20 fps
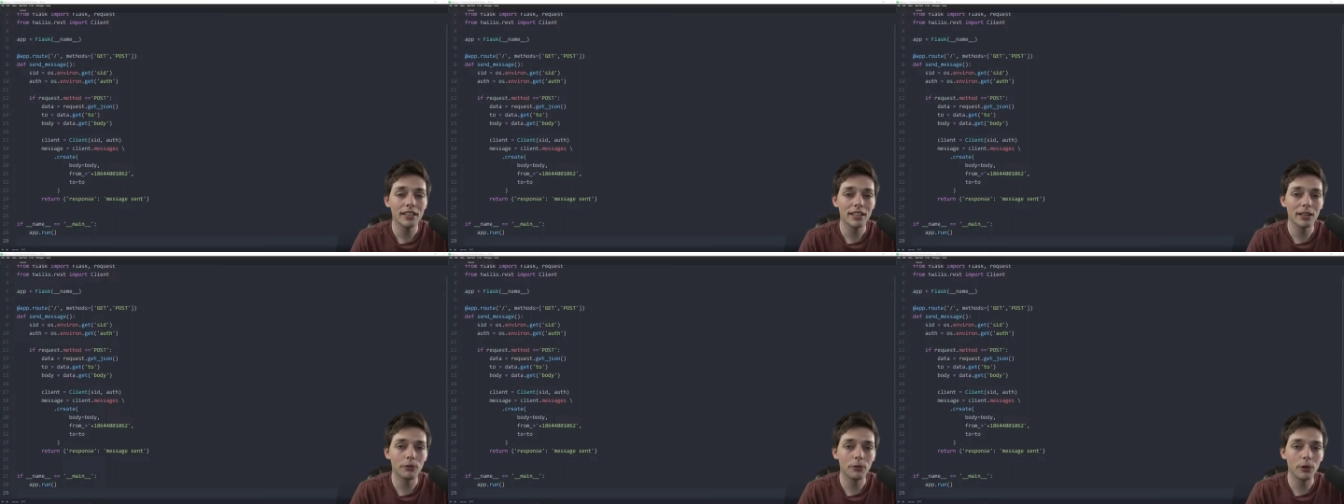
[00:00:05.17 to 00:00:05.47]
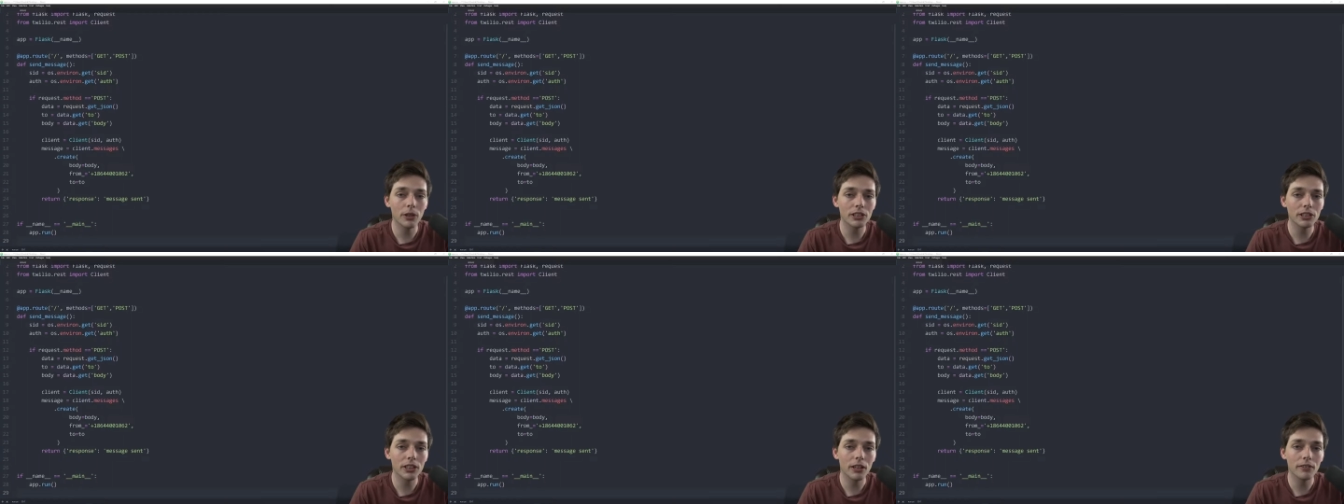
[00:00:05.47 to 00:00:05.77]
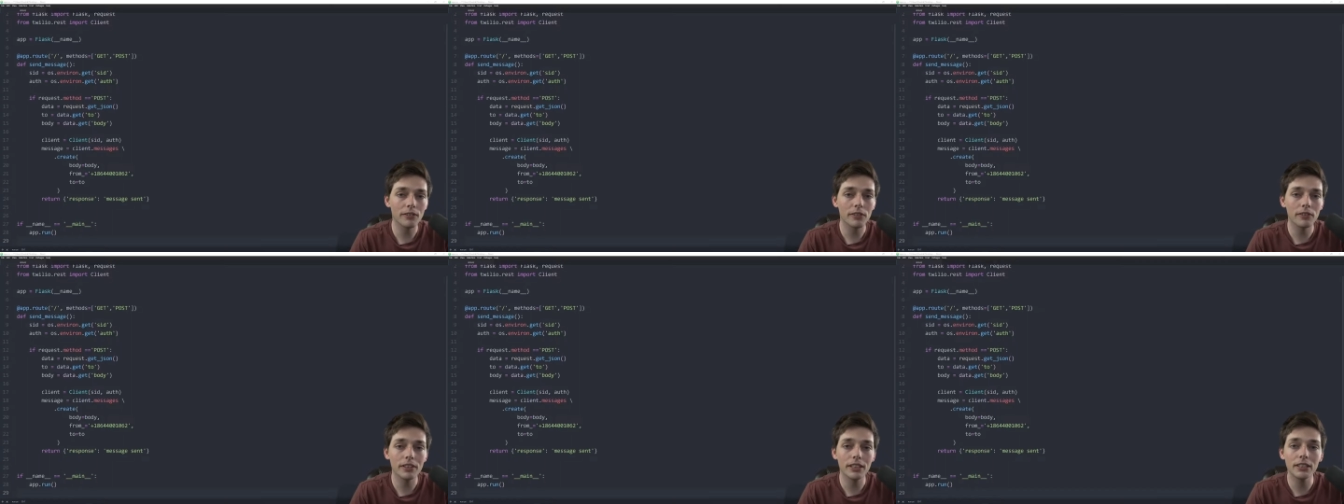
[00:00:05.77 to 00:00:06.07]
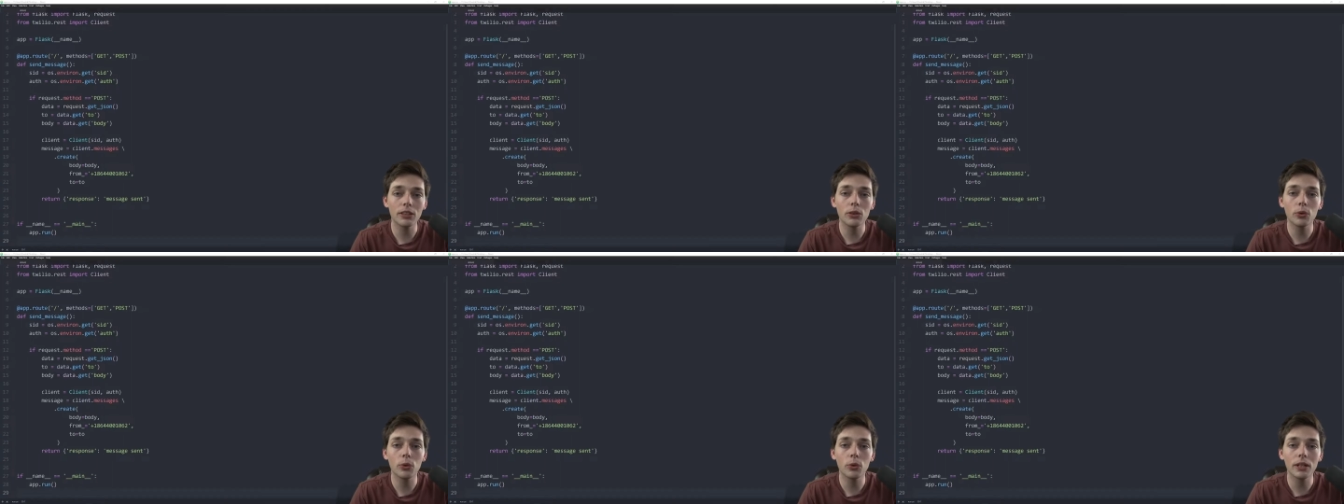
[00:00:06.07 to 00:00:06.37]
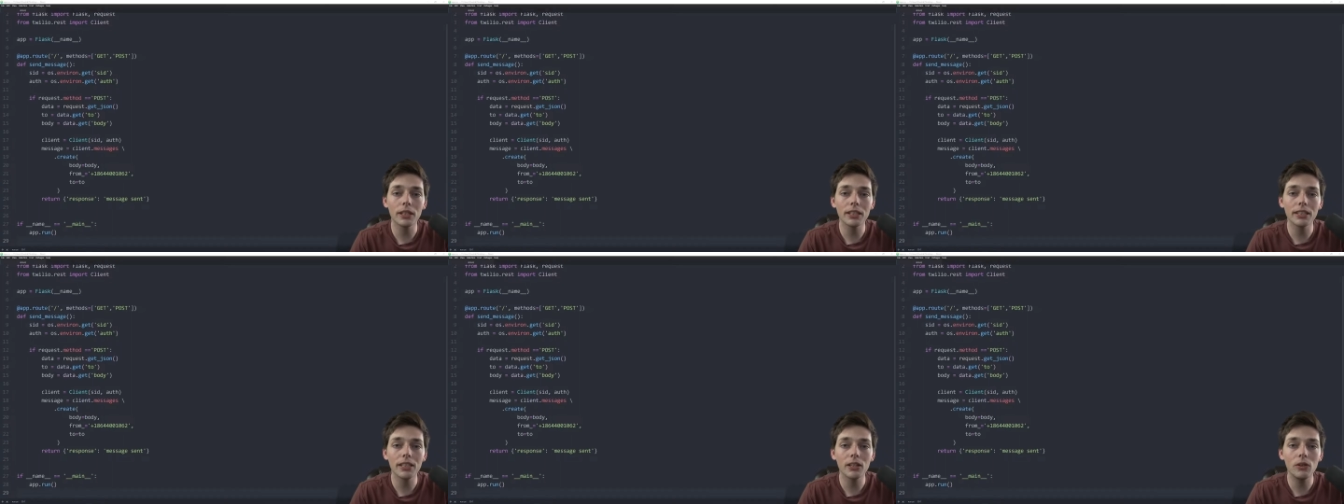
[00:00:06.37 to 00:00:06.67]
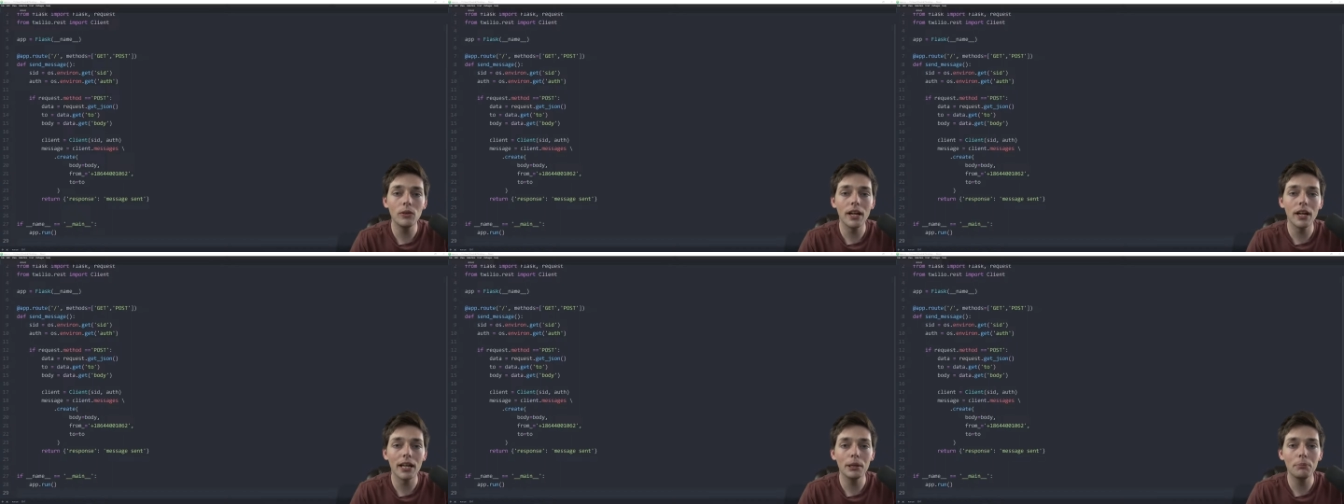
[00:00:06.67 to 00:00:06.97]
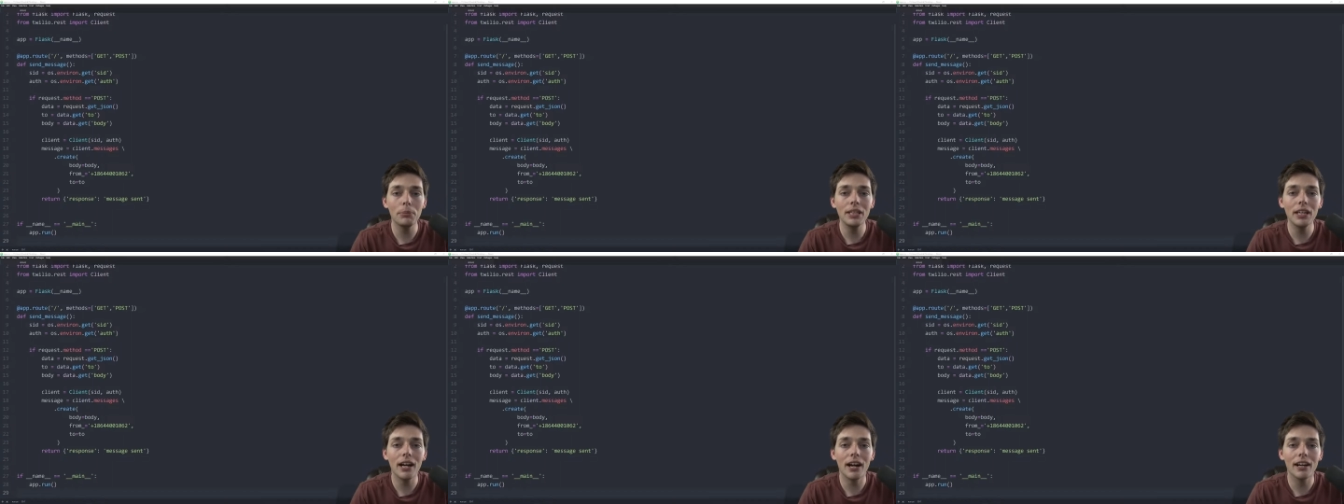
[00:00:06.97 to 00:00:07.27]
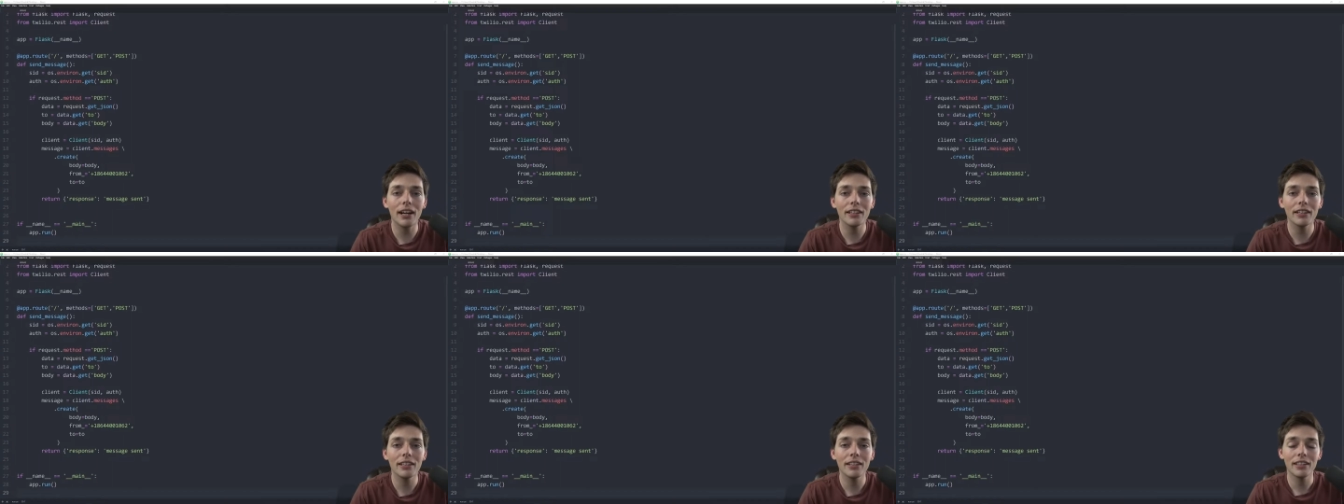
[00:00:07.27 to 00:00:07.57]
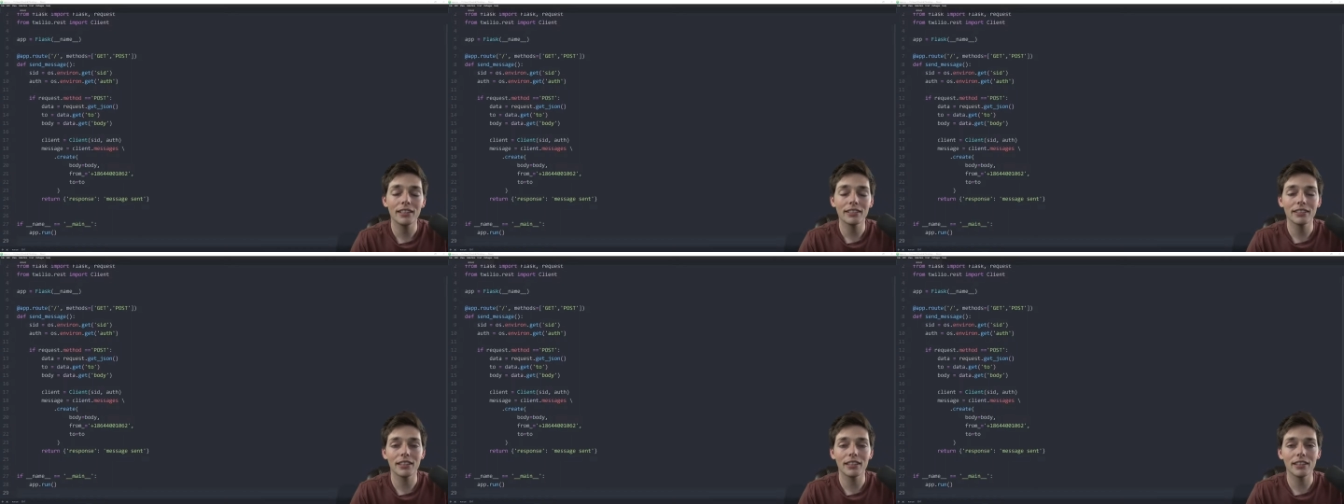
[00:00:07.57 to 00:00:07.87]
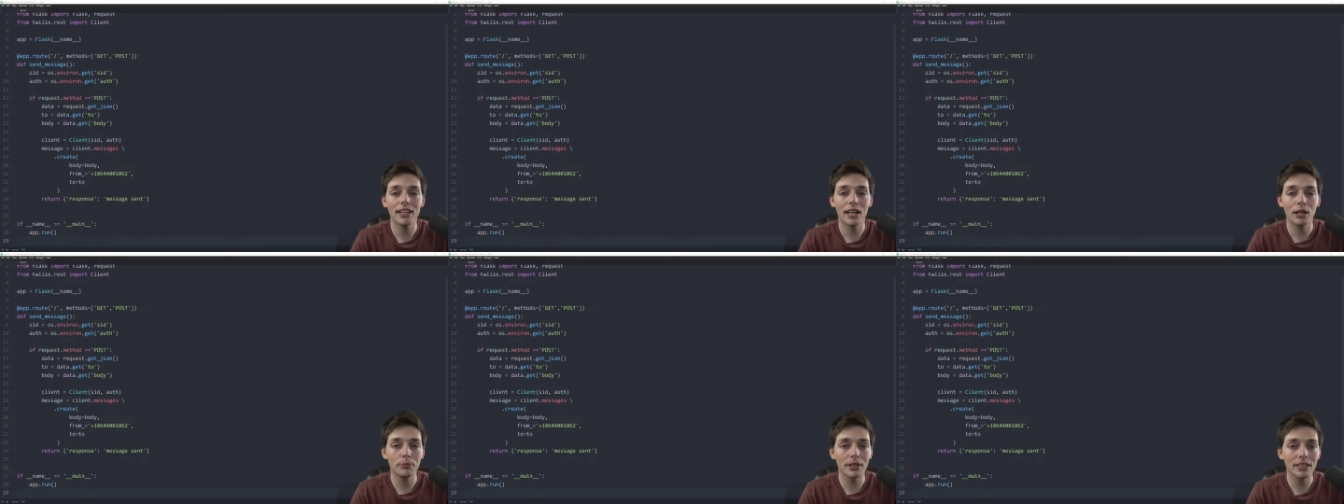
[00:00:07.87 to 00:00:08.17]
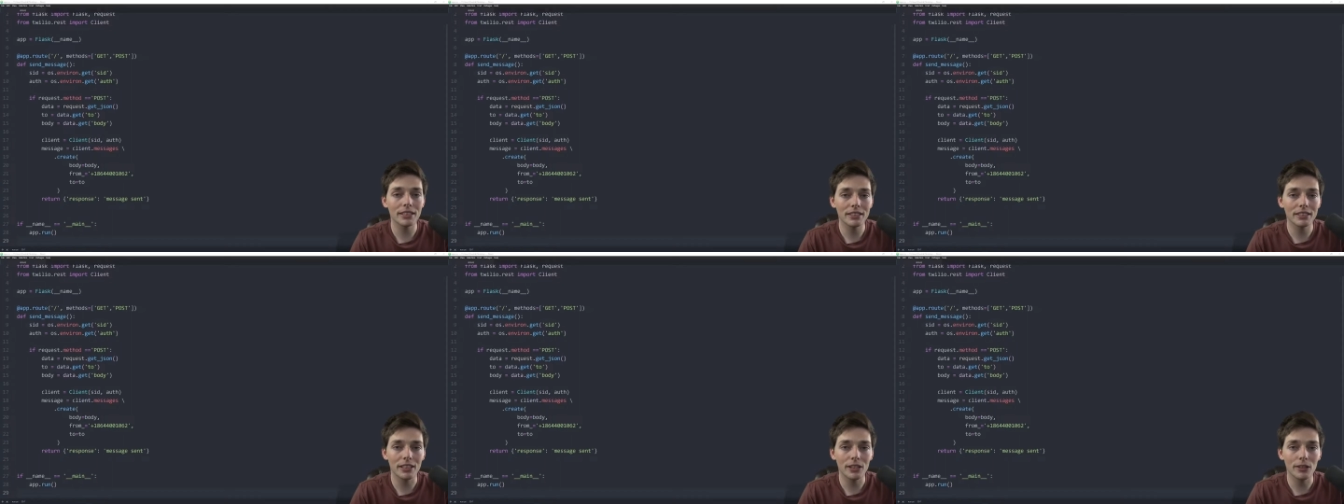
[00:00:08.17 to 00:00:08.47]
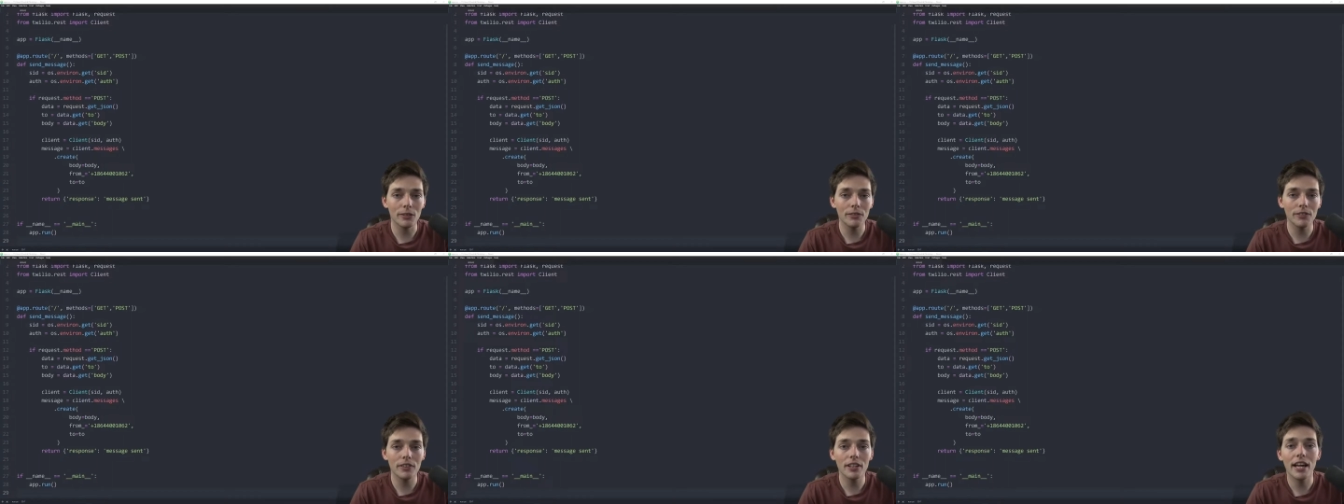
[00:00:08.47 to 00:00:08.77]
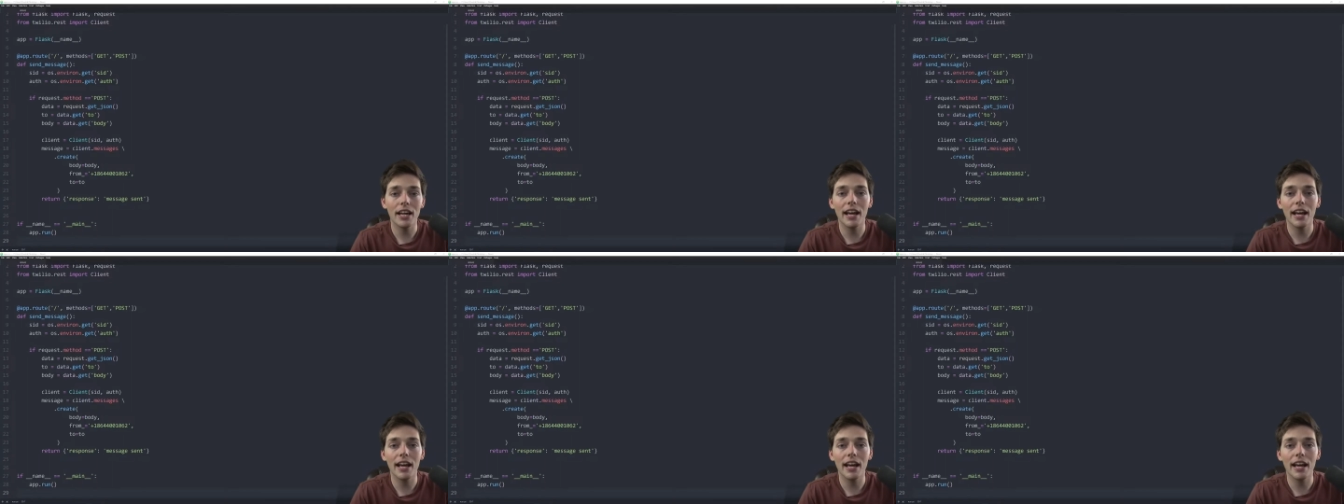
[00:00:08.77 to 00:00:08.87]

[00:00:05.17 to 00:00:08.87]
that works off of the Twilio API to allow myself